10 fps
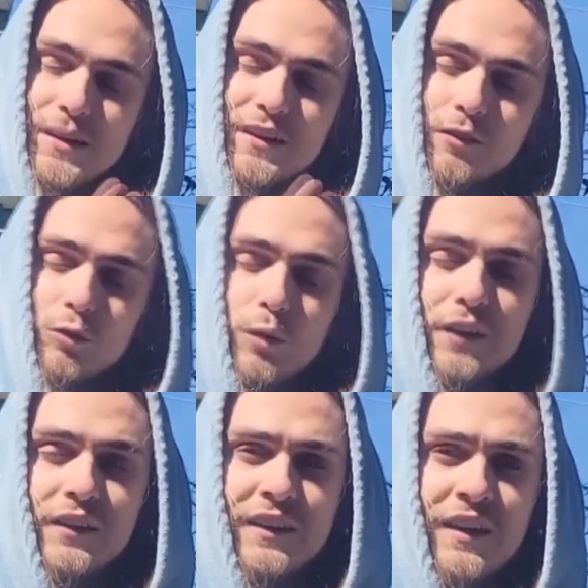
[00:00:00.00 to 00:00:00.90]
killed
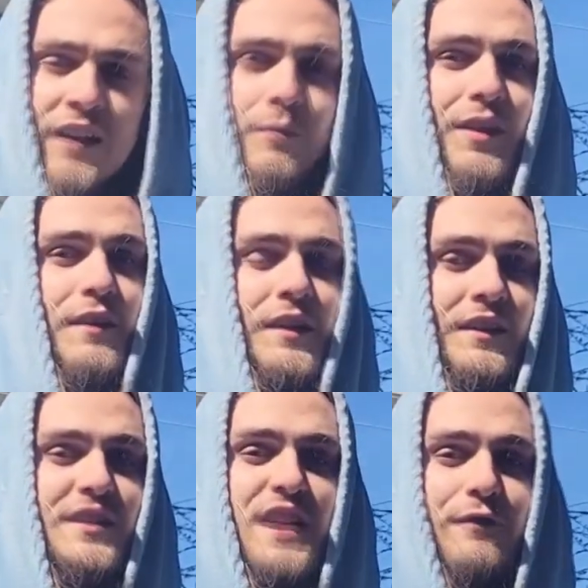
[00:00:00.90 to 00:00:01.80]
quickly and without any
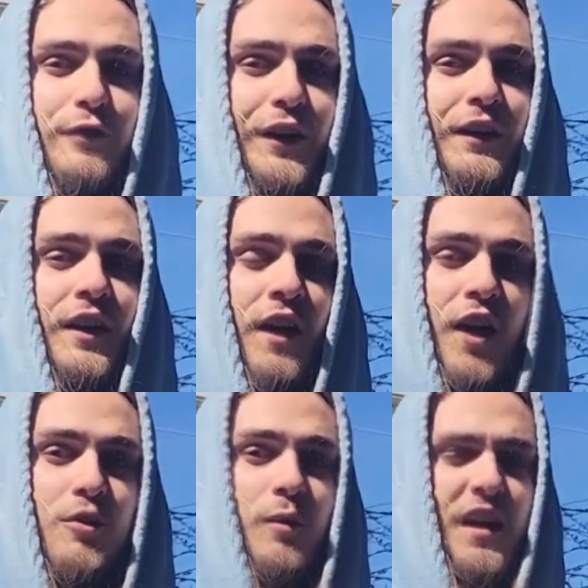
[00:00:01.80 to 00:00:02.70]
suffering,
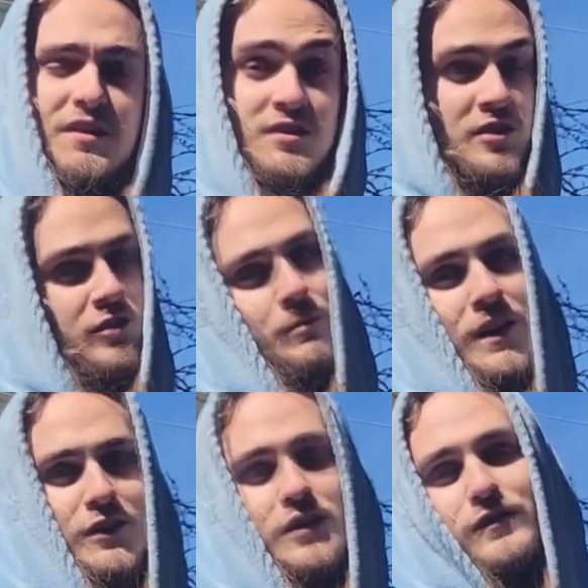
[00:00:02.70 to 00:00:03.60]
otherwise you may
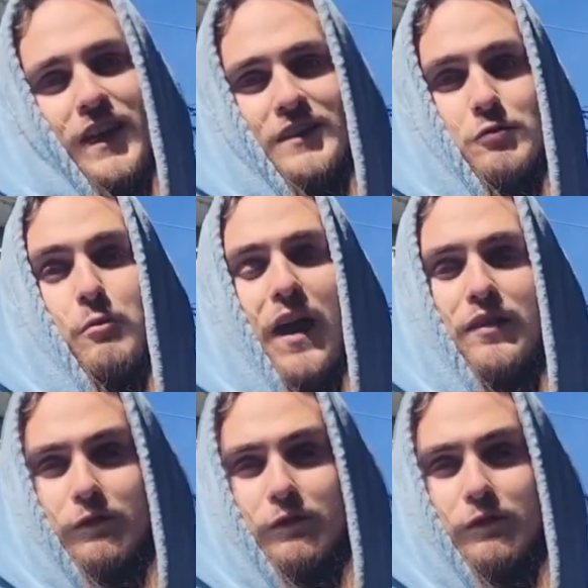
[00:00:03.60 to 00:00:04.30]
just face the wrath of